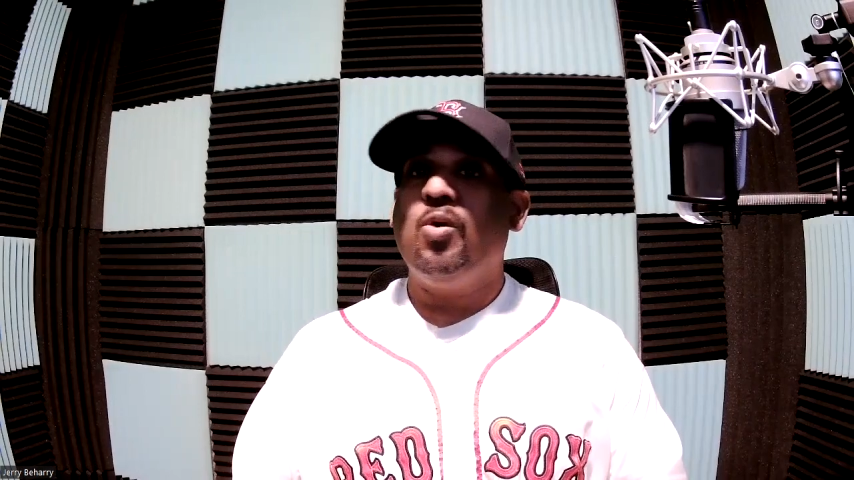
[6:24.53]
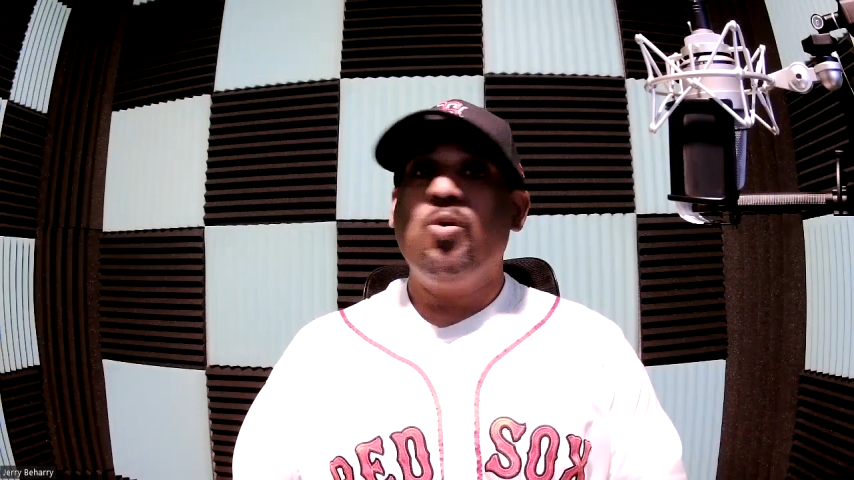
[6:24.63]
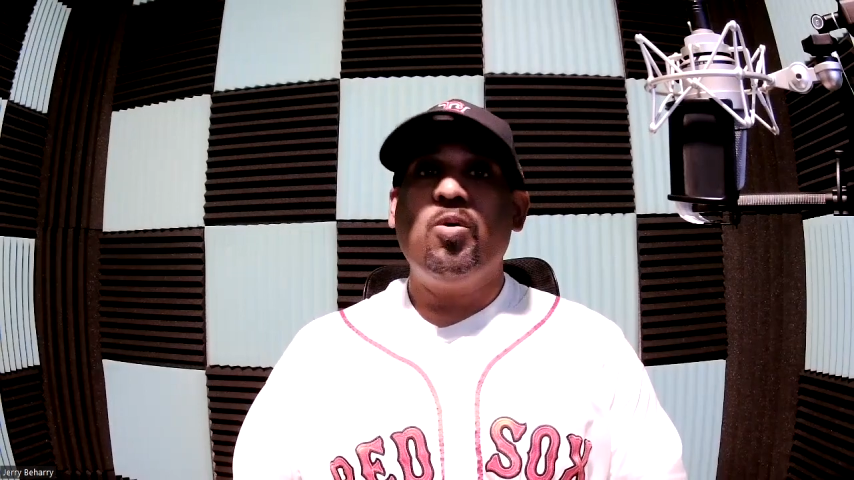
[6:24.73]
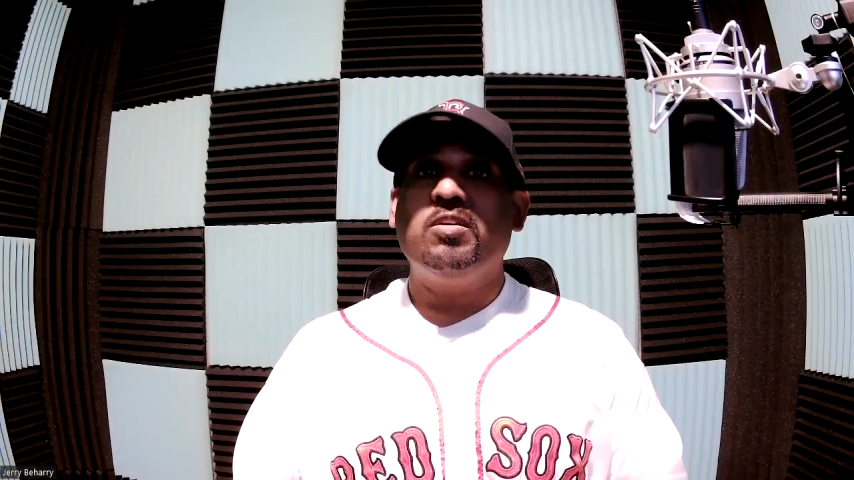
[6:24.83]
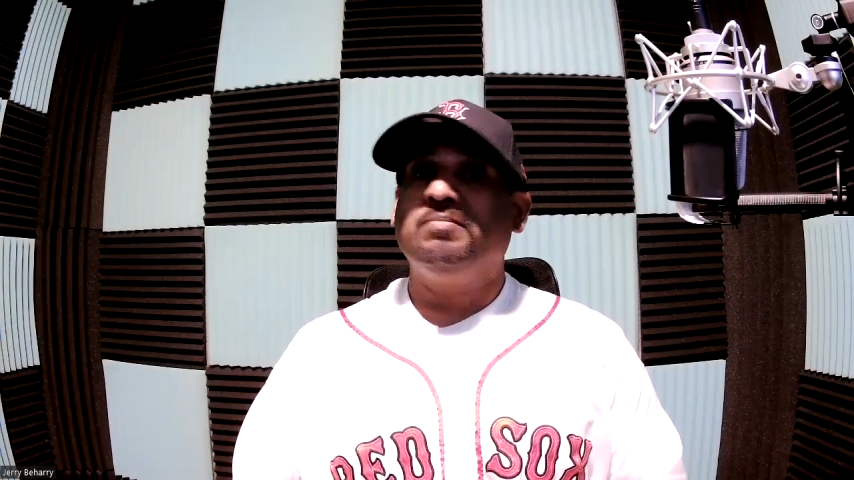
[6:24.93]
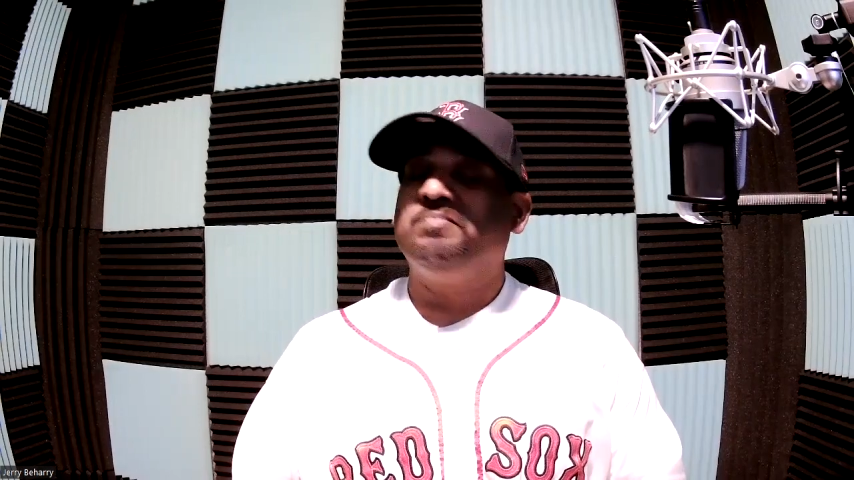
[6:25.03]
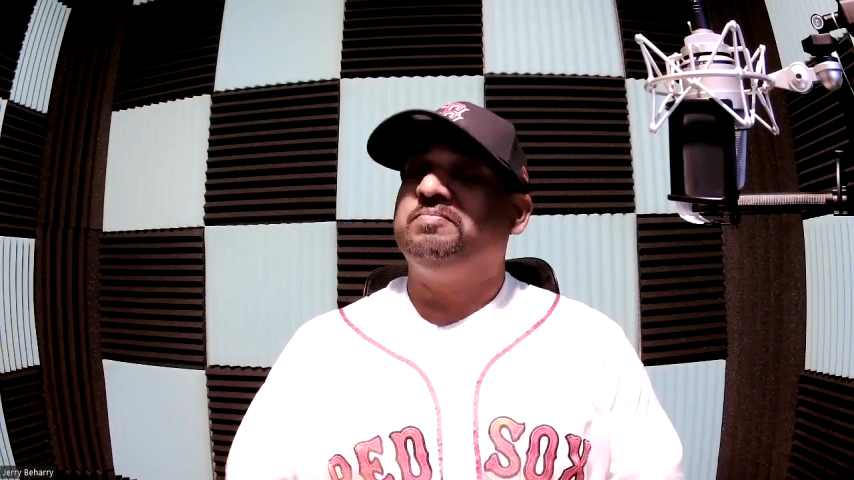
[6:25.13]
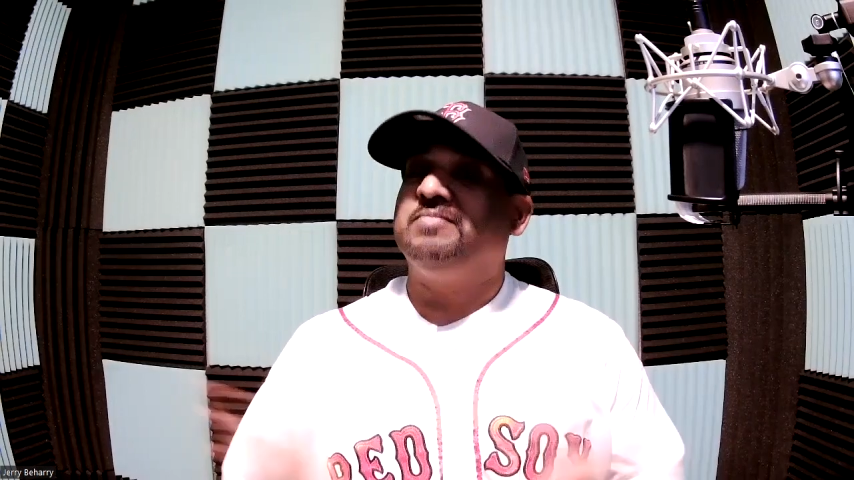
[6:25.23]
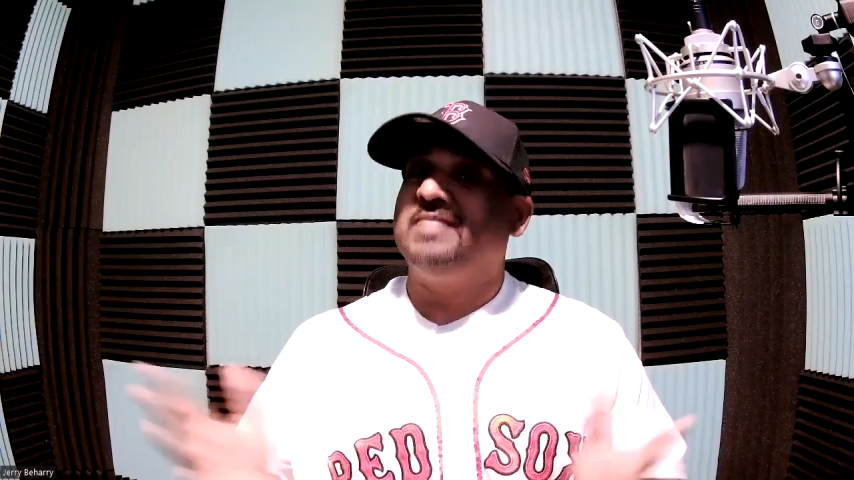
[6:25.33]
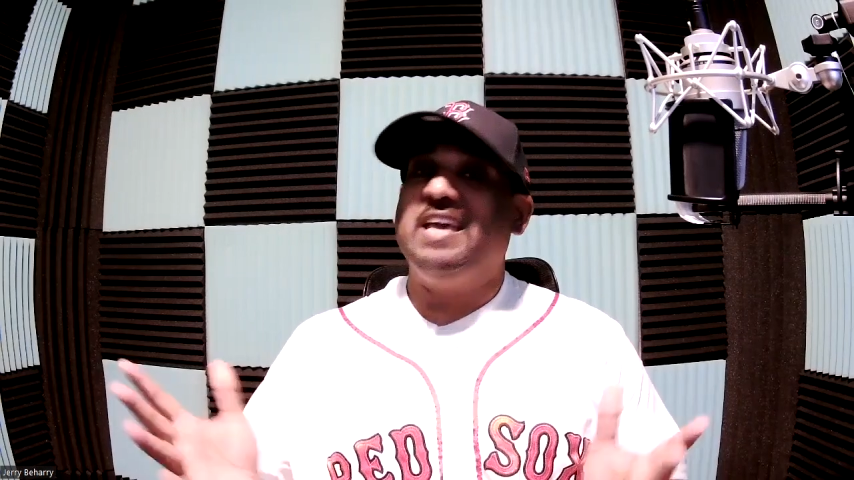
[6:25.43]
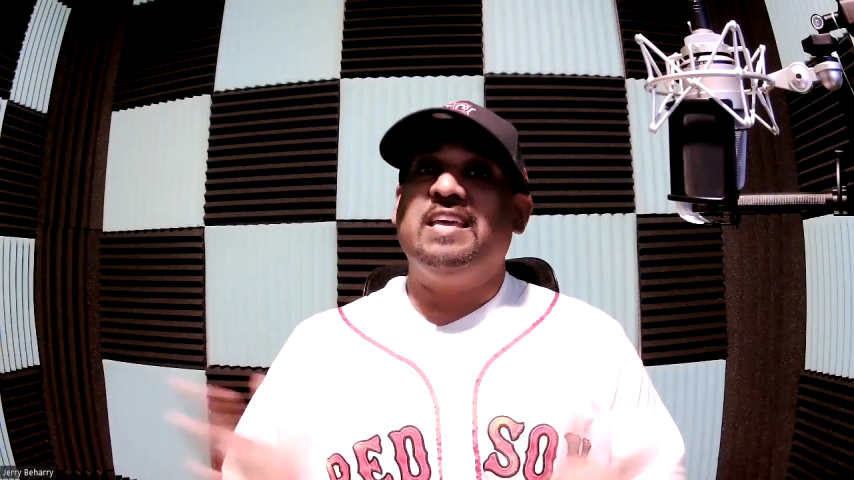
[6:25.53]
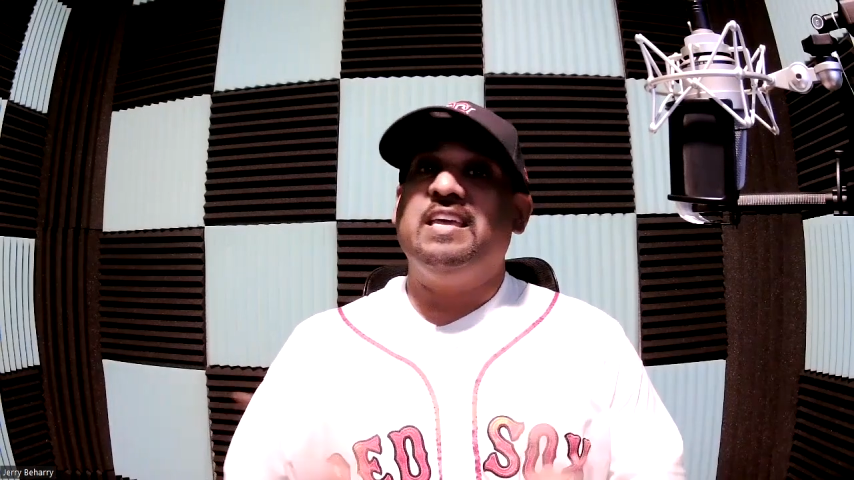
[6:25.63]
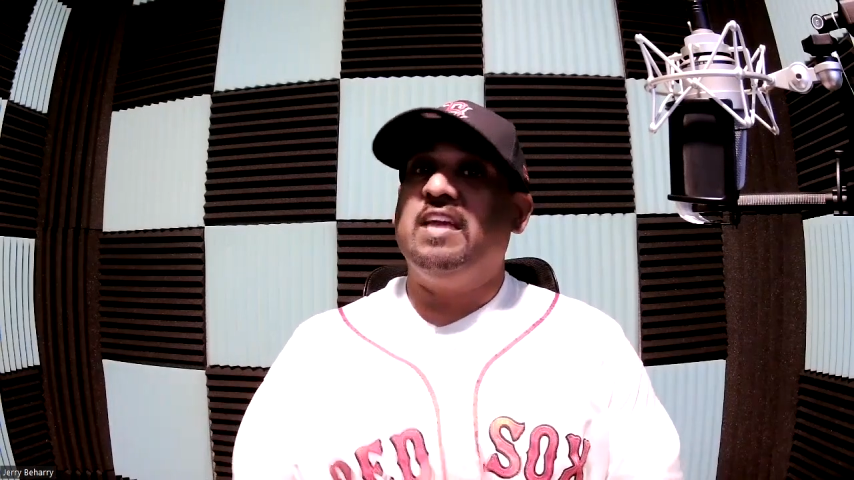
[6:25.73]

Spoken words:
Or hey,